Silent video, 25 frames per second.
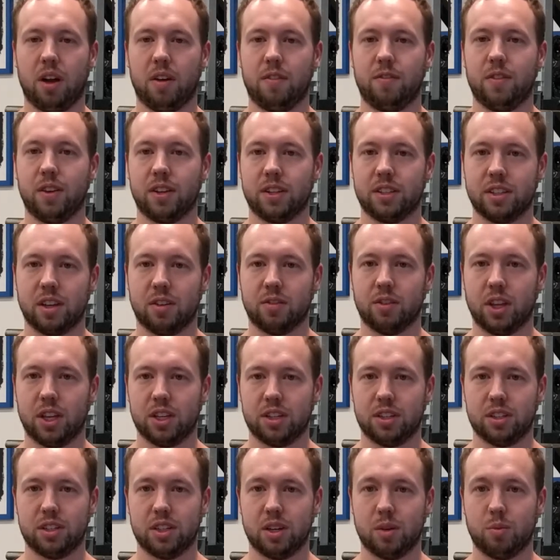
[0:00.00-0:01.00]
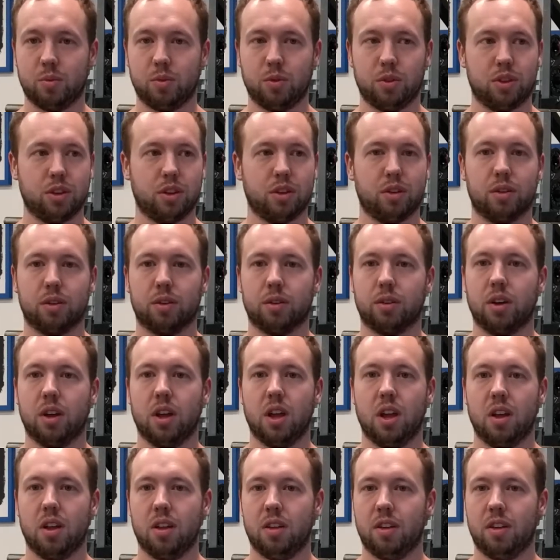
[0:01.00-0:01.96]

fix that relationship with your